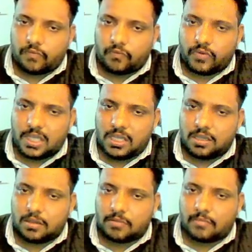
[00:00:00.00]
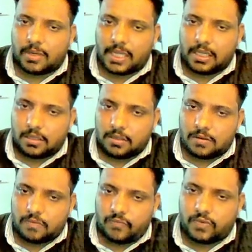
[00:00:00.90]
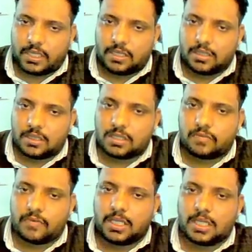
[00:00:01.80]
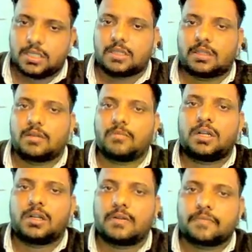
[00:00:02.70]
V by V. This V is nothing but